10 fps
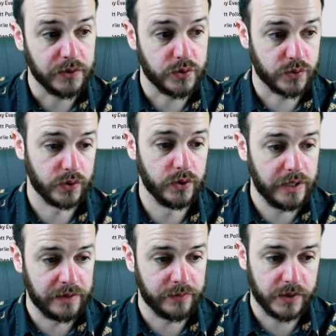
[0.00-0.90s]
They
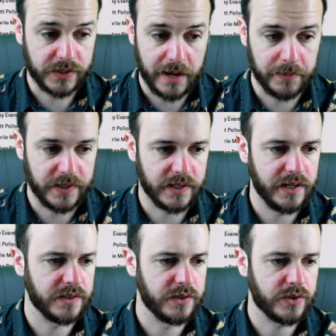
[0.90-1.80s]
drew their first game of the
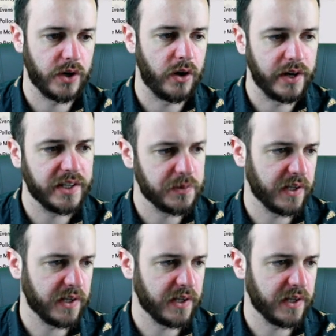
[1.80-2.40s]
season, so I'd